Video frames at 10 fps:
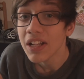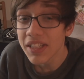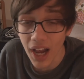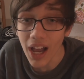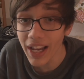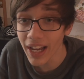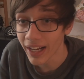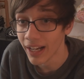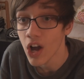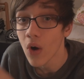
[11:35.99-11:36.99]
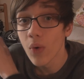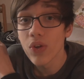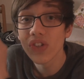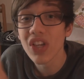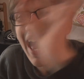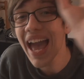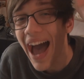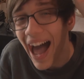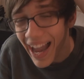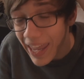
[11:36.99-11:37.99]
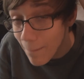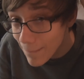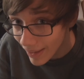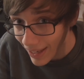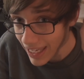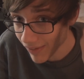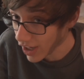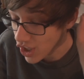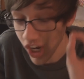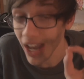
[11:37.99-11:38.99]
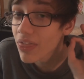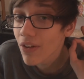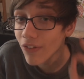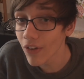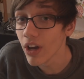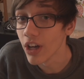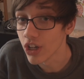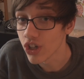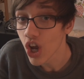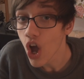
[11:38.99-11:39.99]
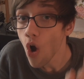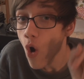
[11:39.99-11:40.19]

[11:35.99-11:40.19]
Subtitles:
Taka was, I believe, I checked the footage,